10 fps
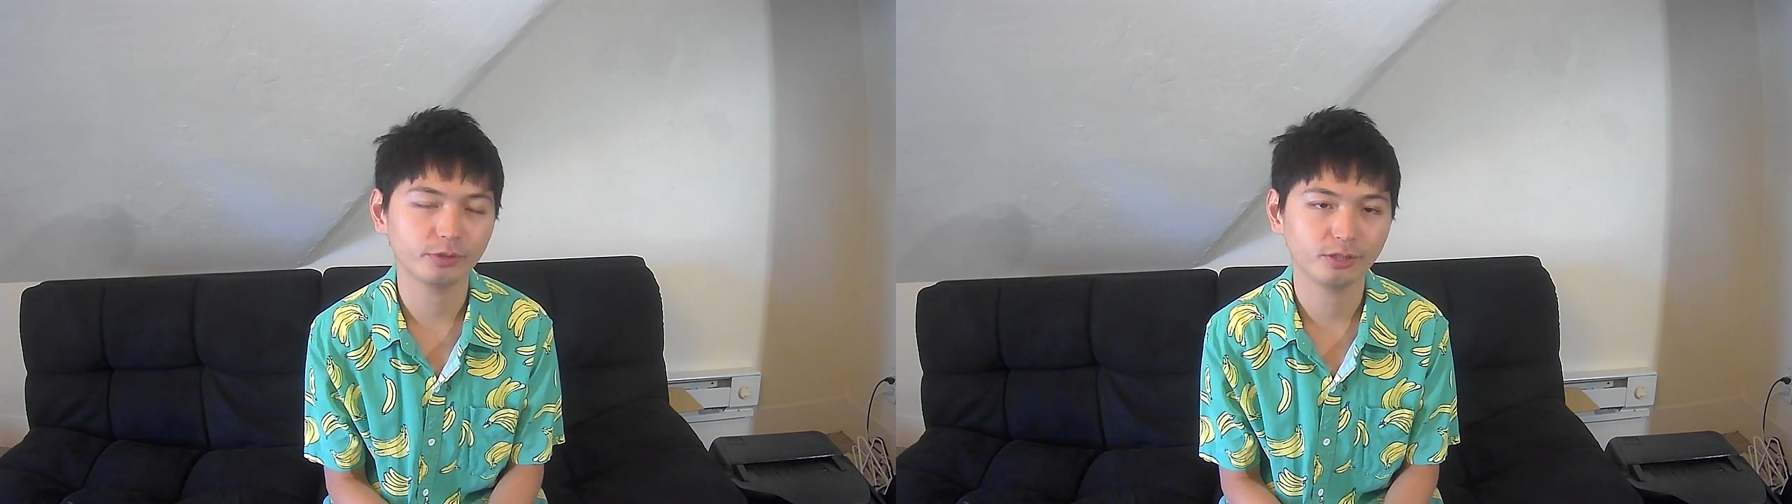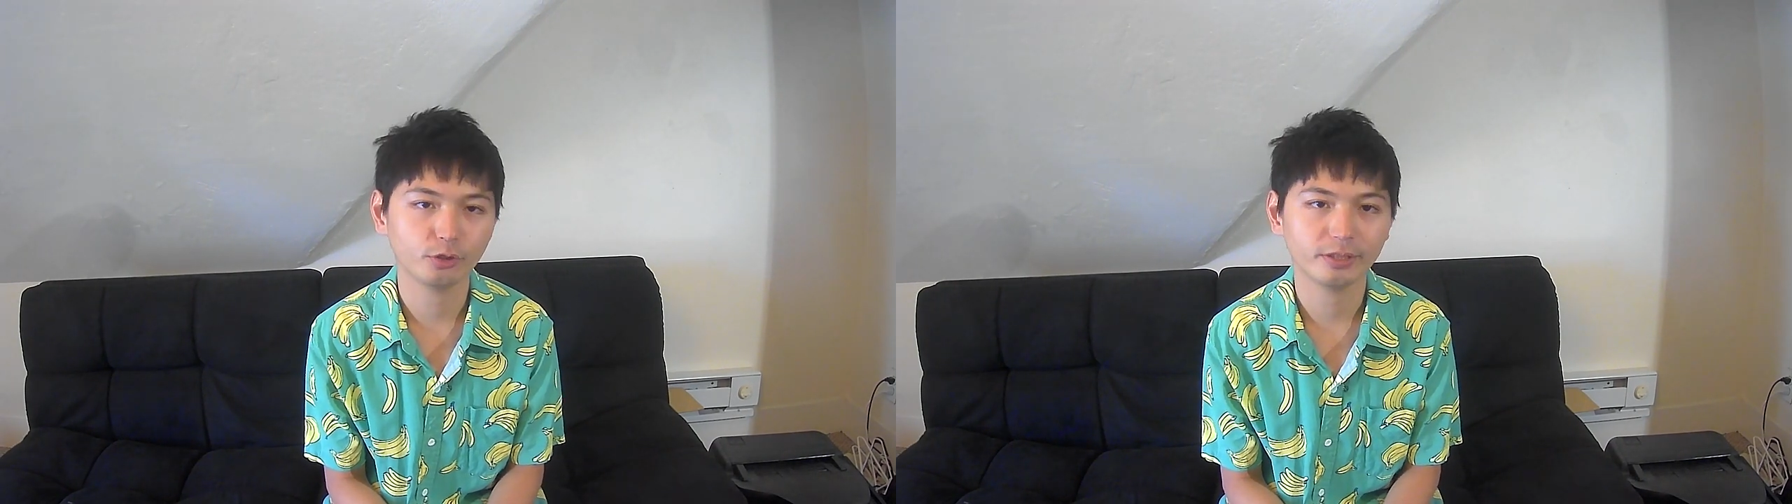
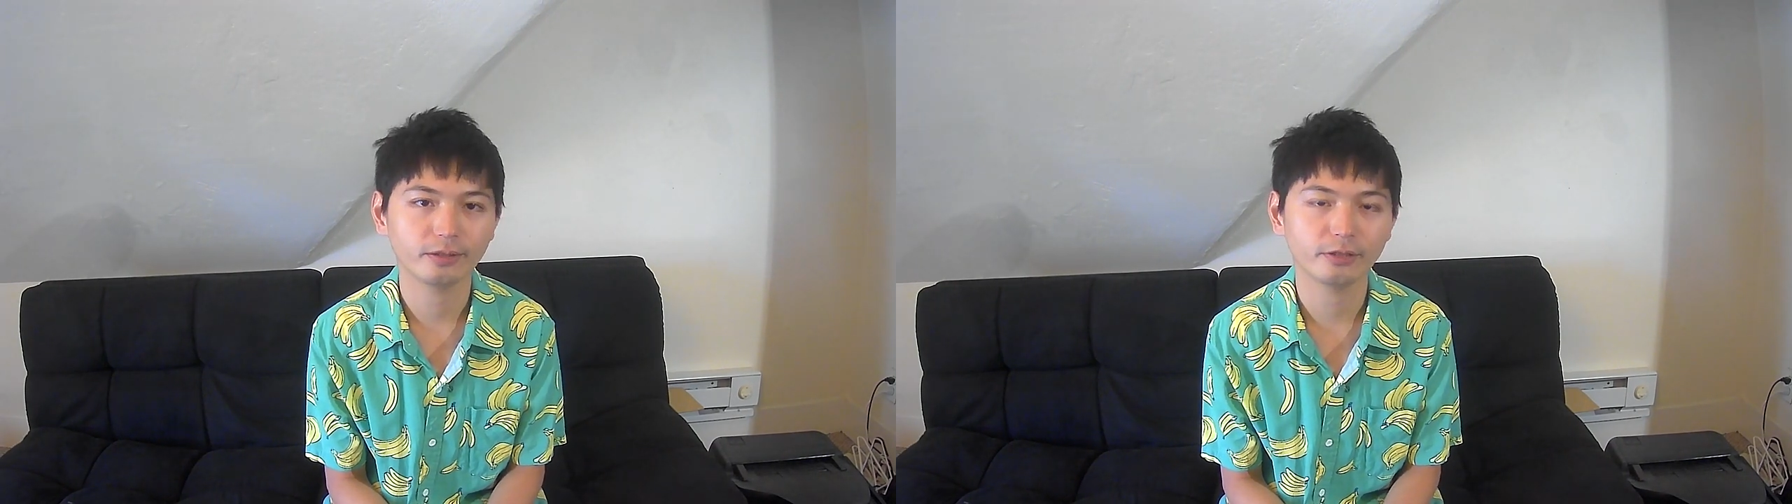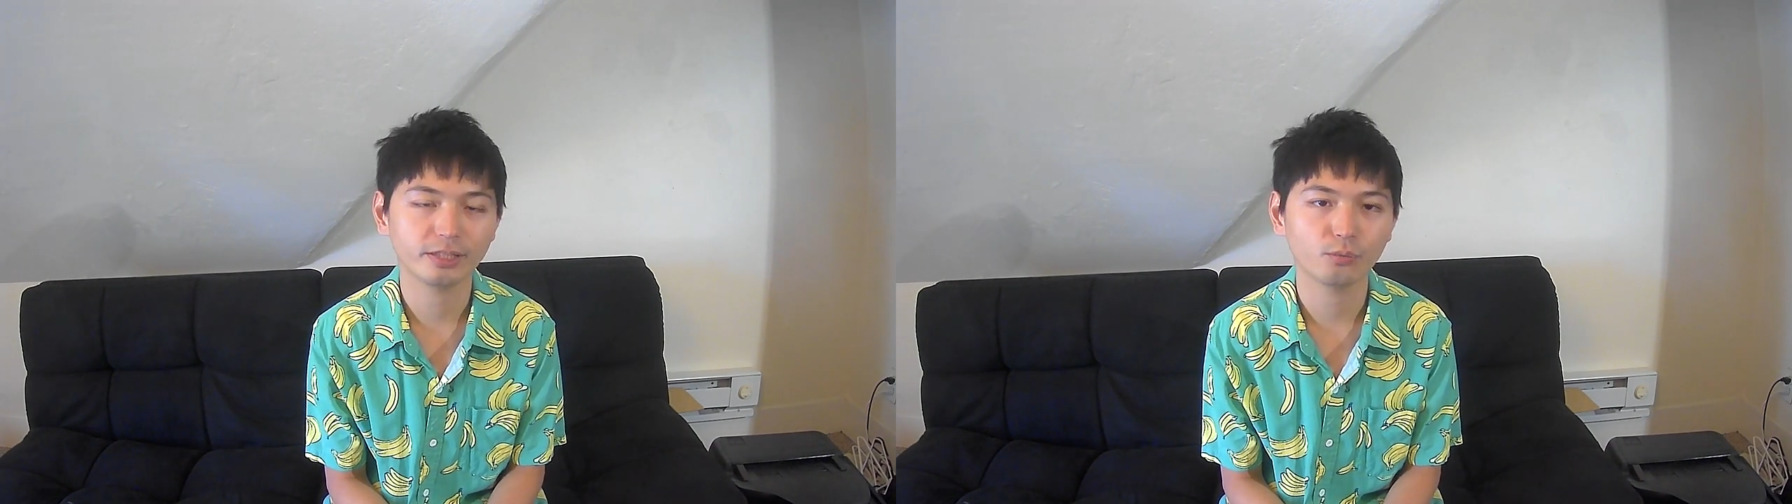enjoy
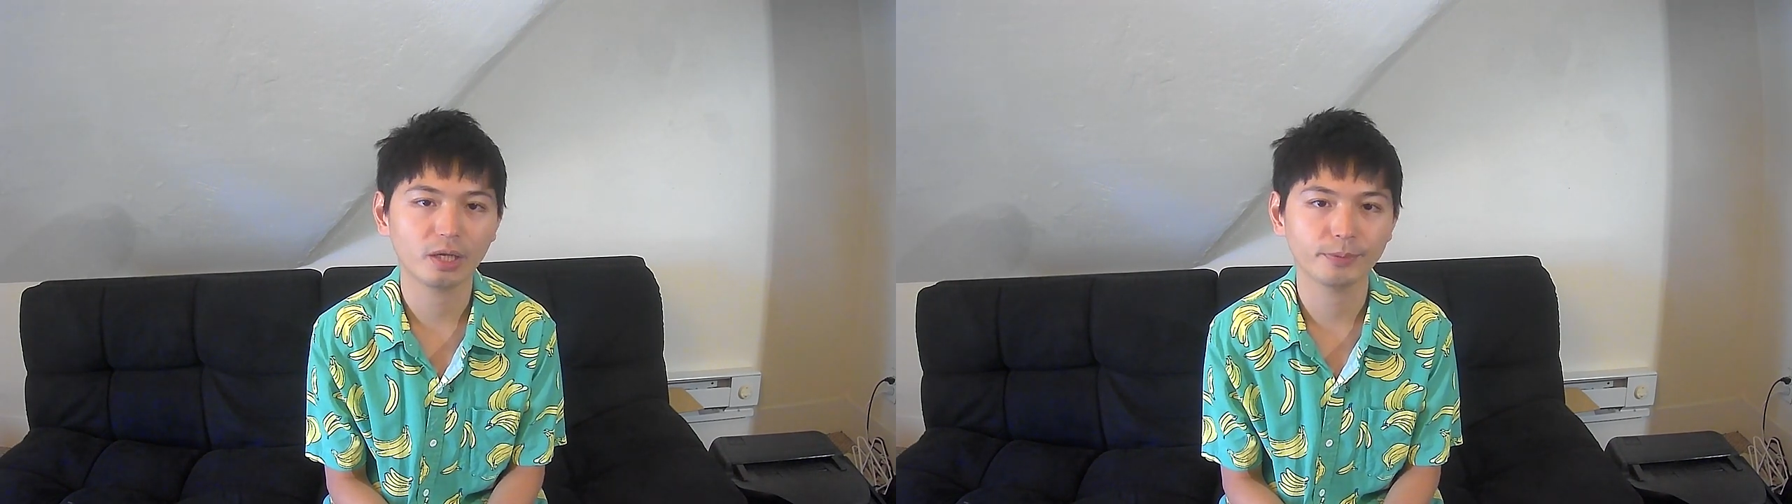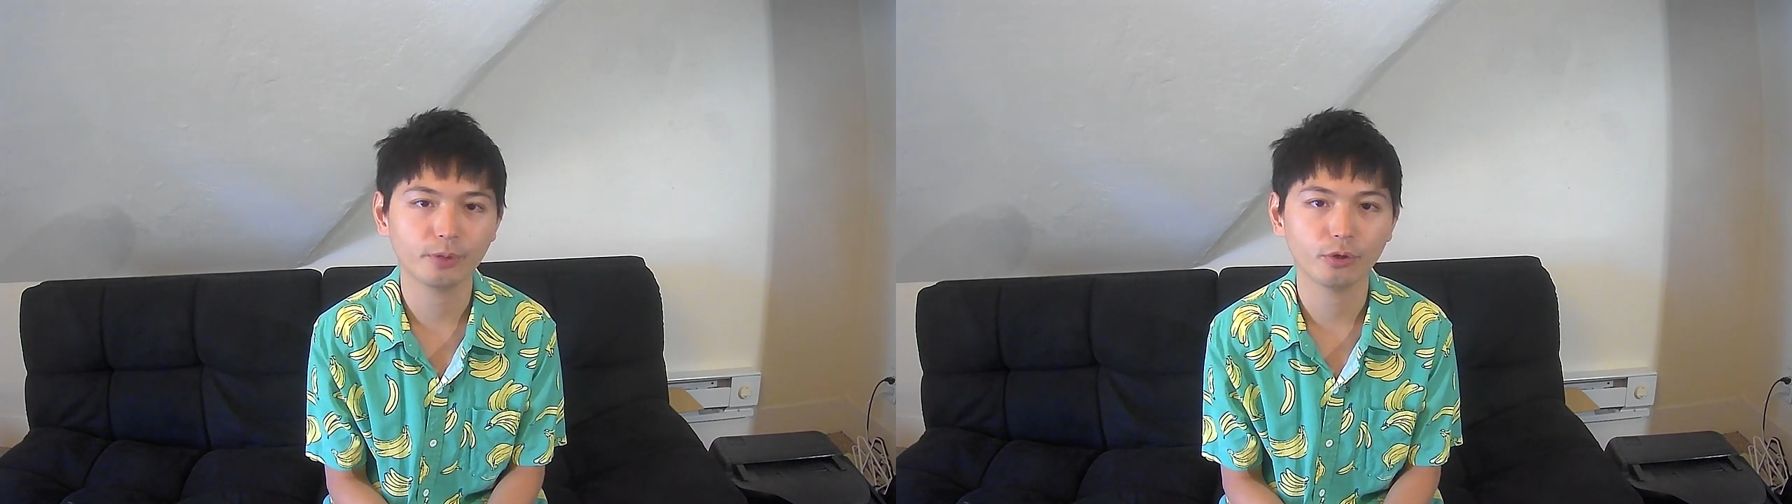learning
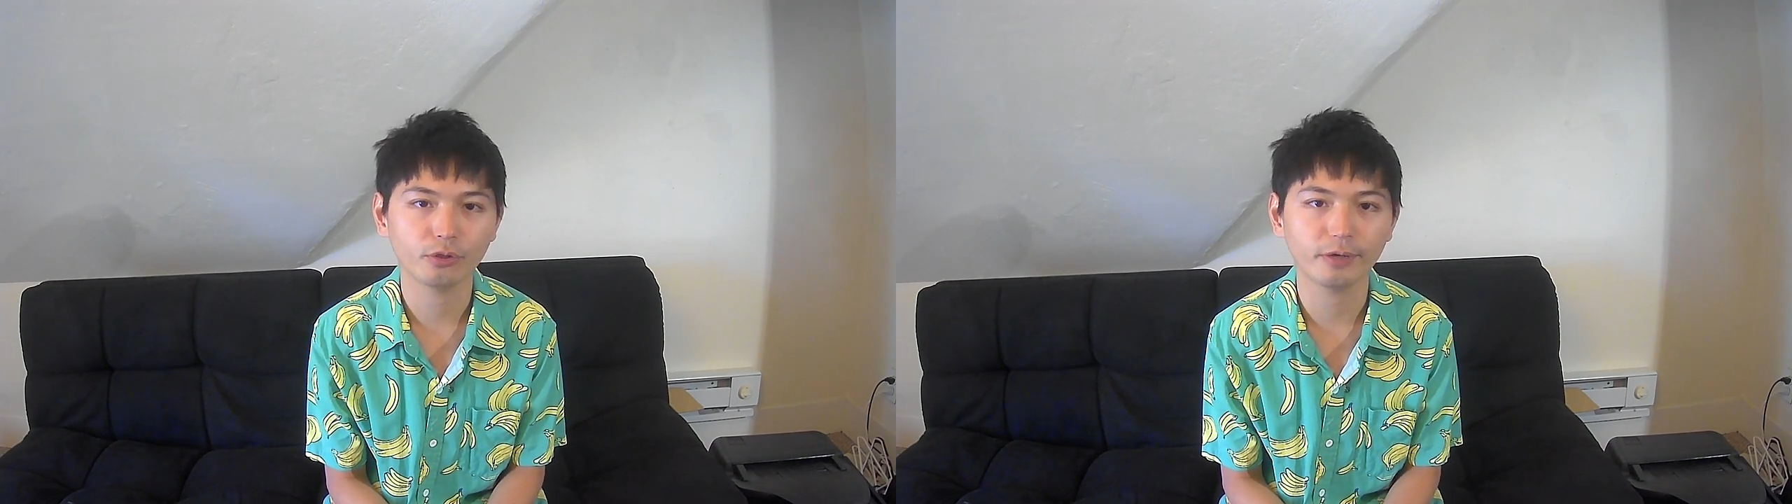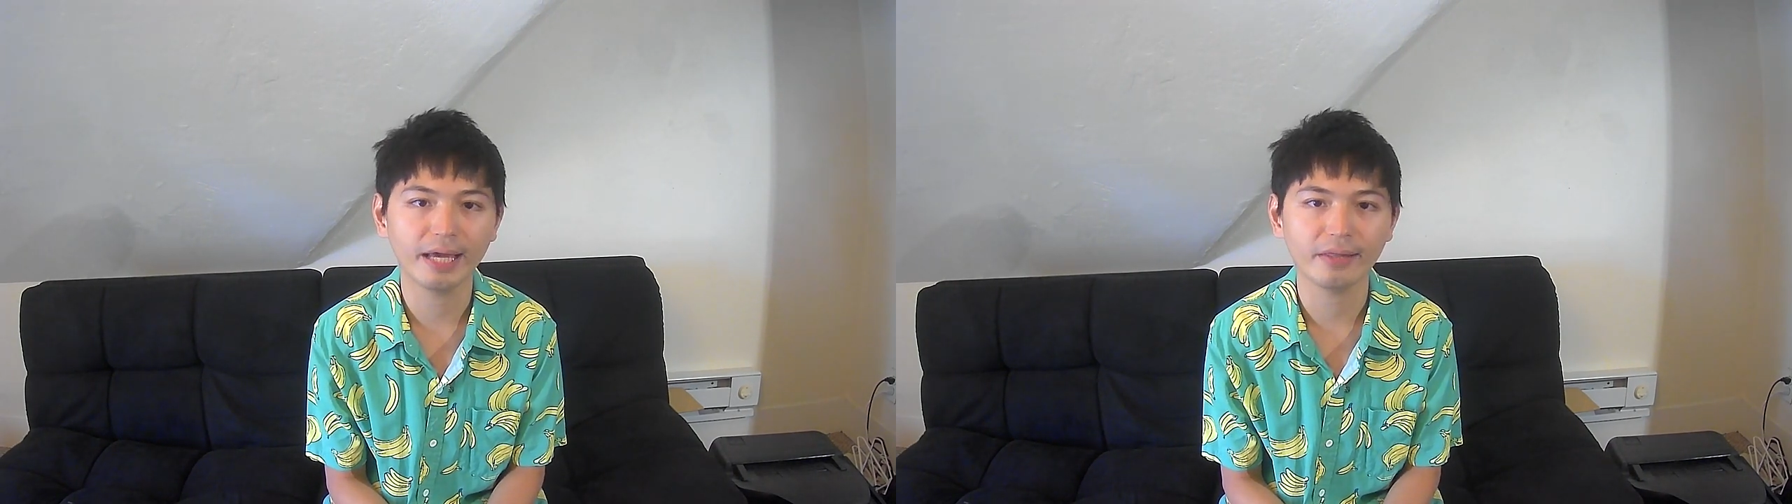what people
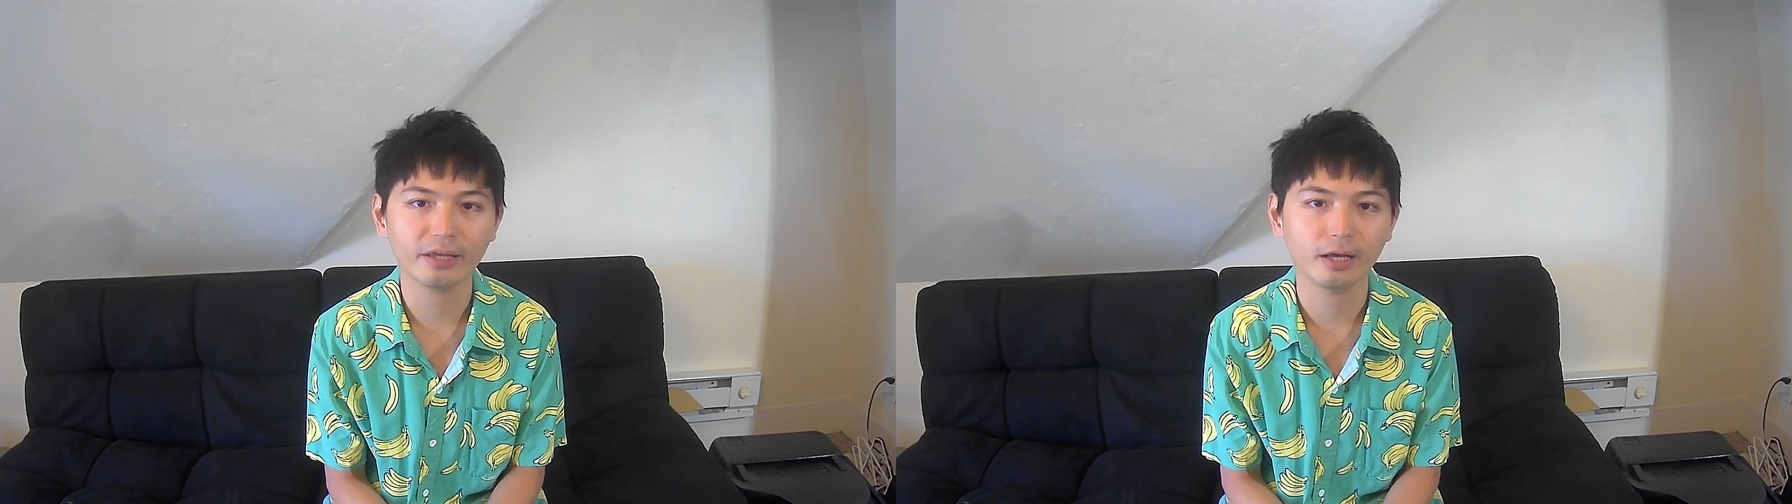also ask